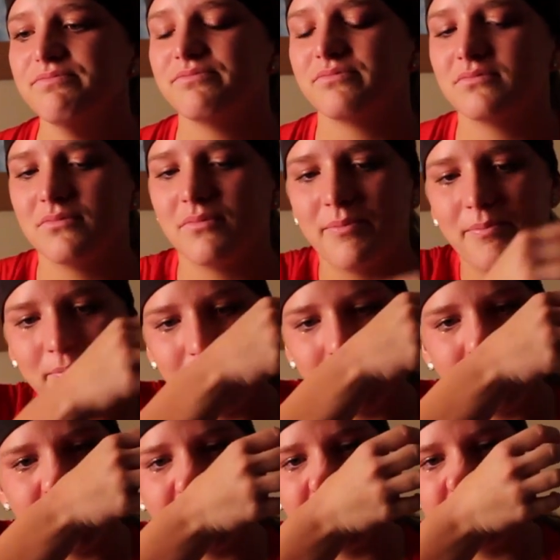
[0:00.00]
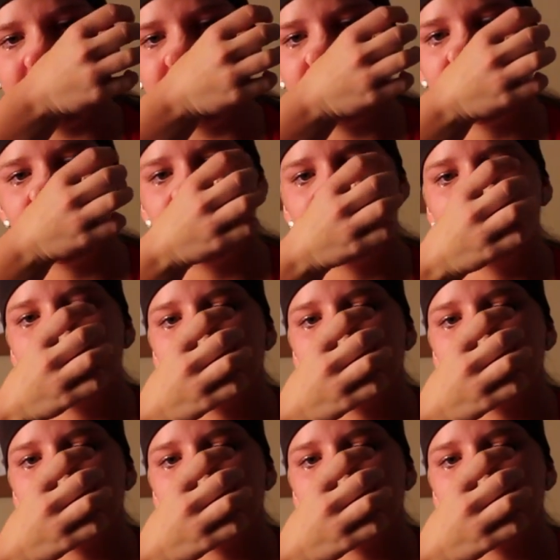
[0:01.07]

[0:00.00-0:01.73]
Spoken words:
Nobody speaks.